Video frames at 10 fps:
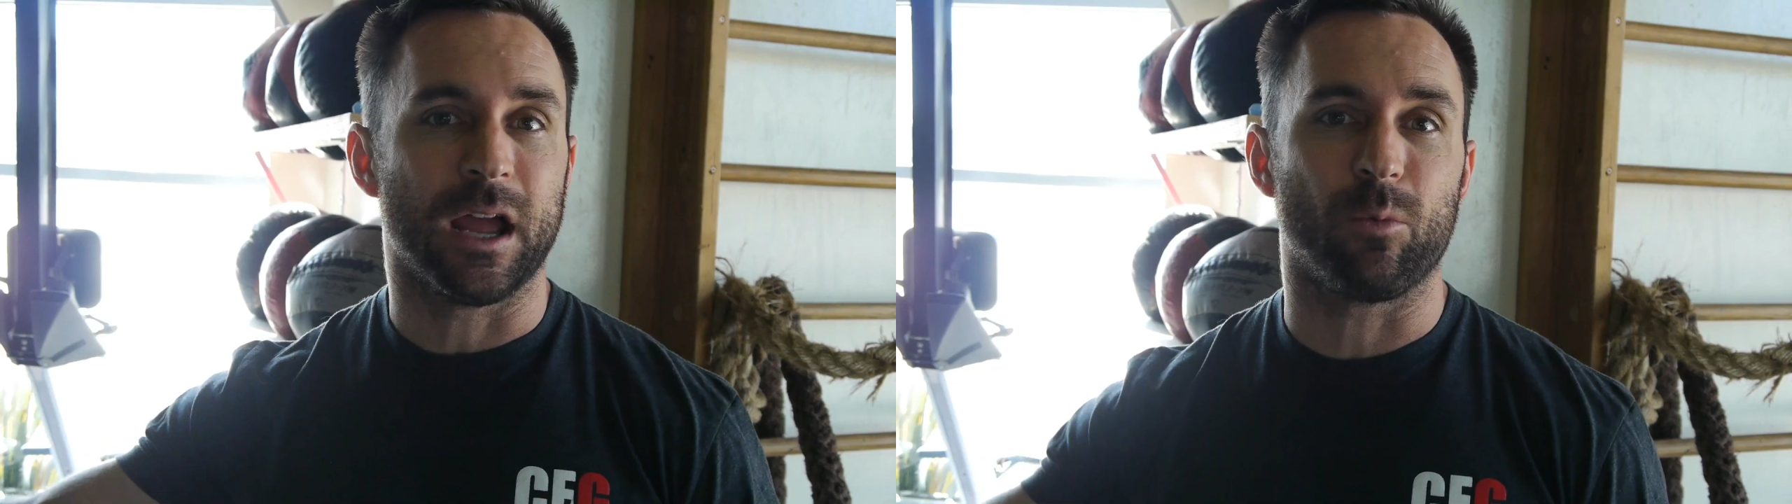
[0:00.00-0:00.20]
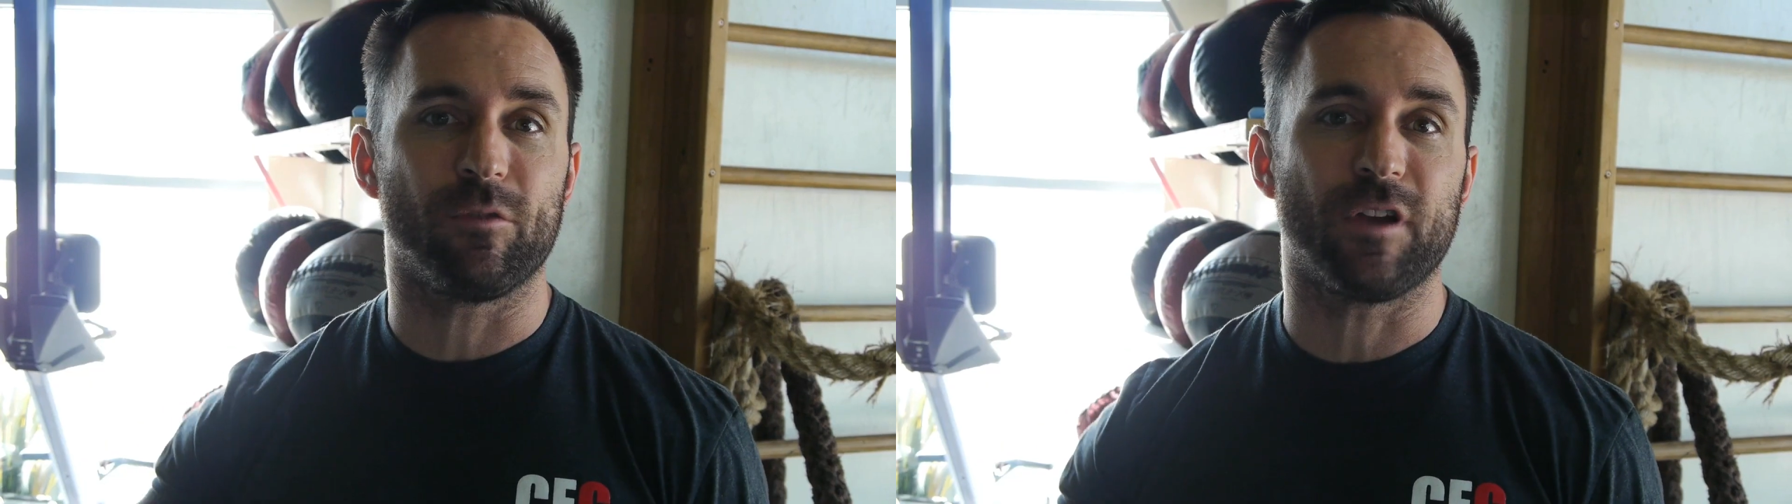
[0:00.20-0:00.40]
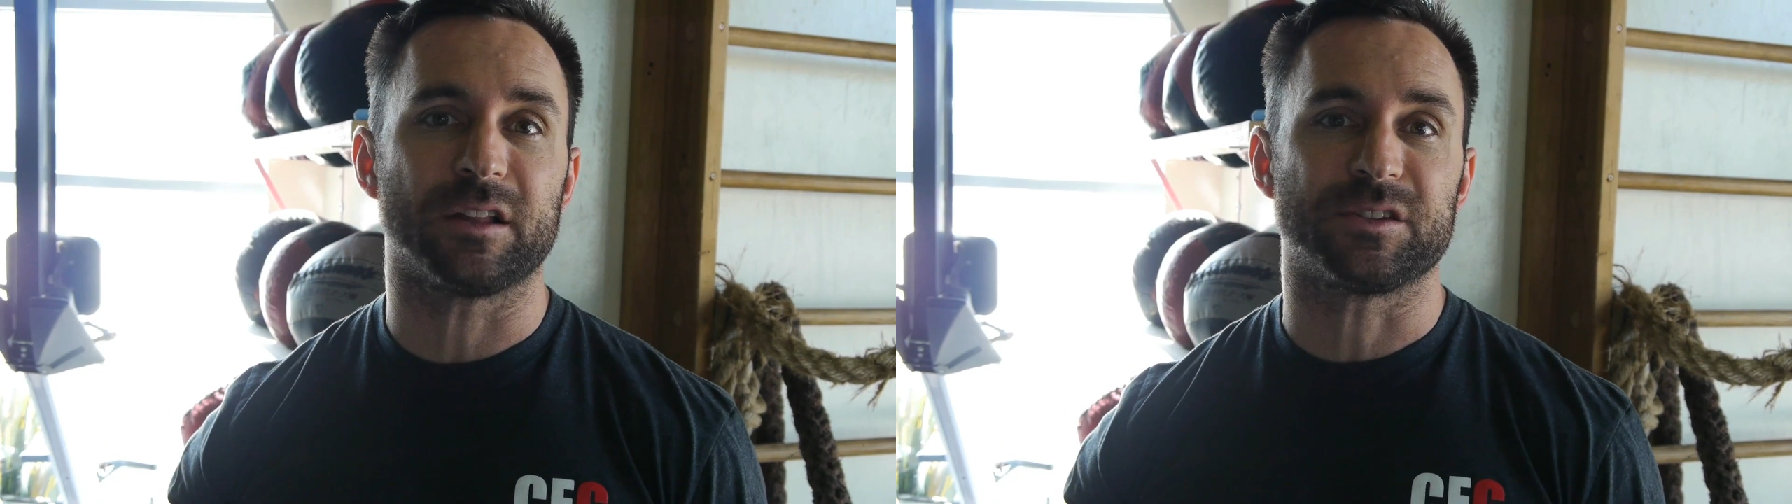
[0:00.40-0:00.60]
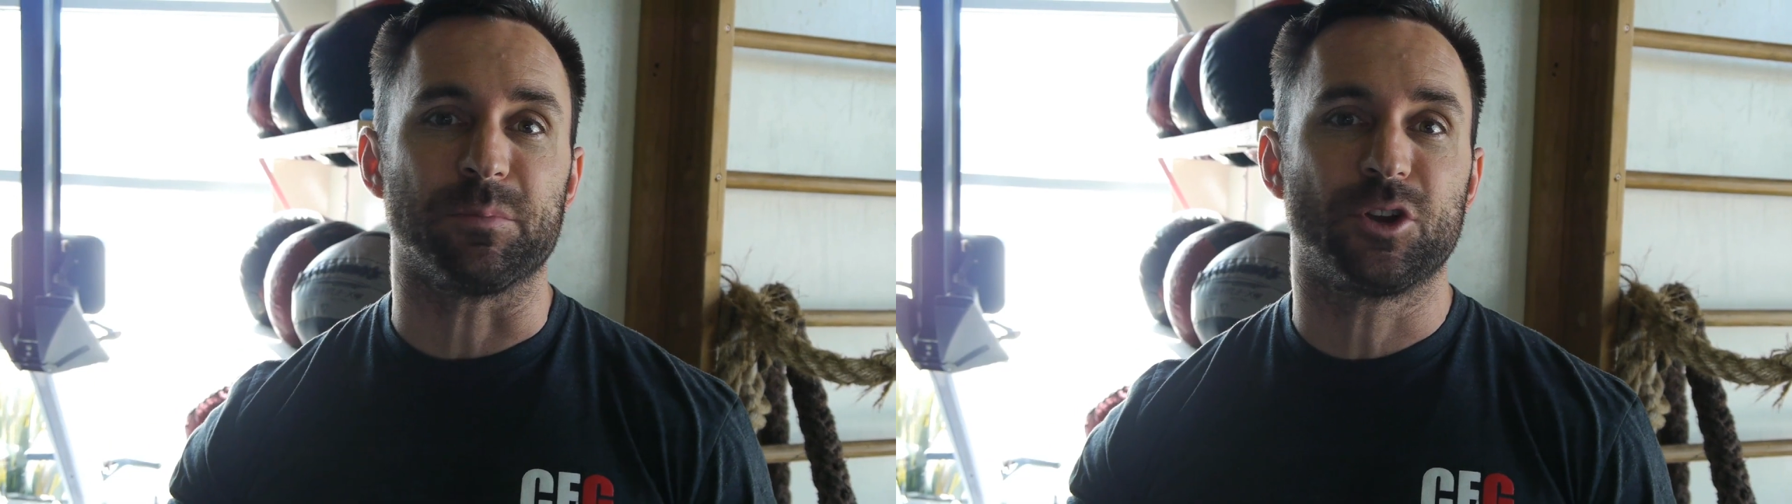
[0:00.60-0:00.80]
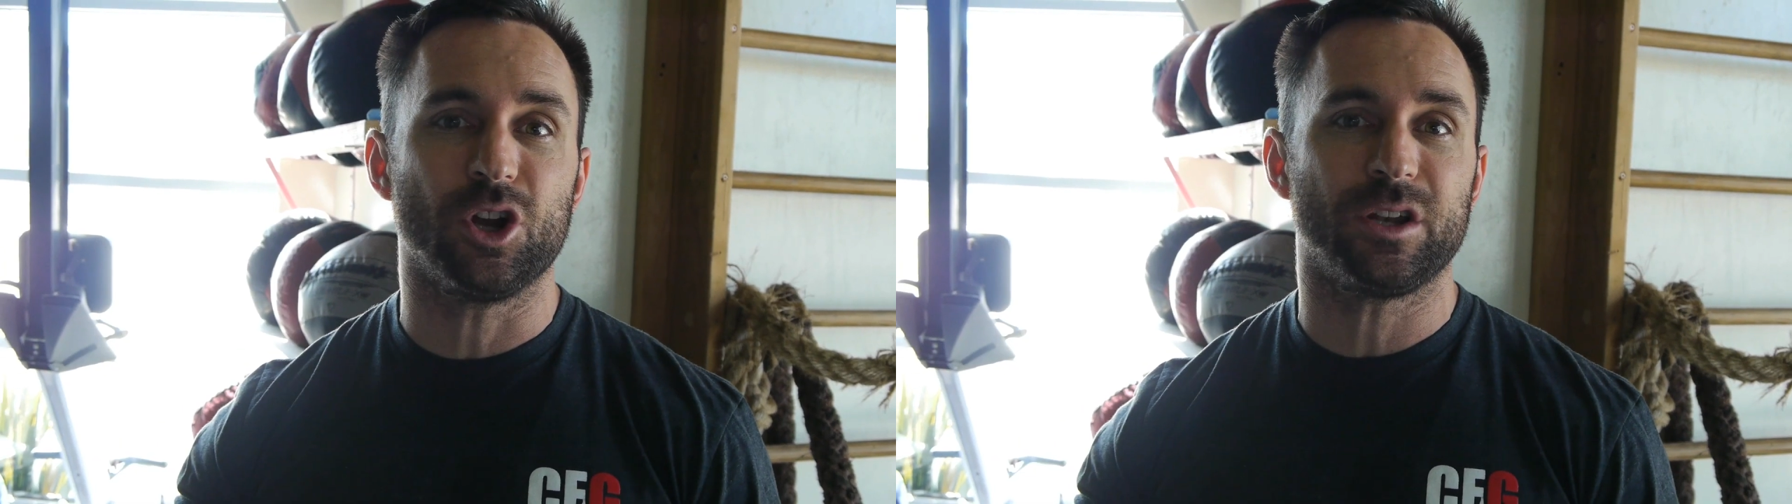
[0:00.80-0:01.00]
and we've got some
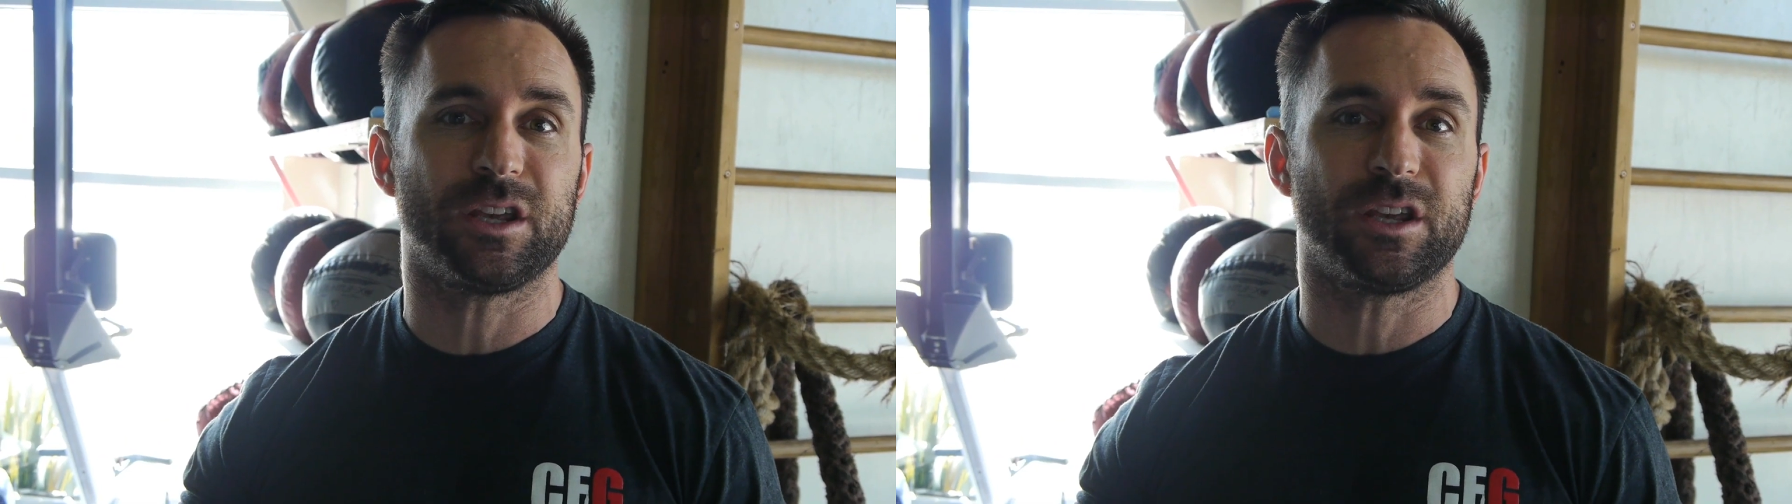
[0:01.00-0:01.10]
good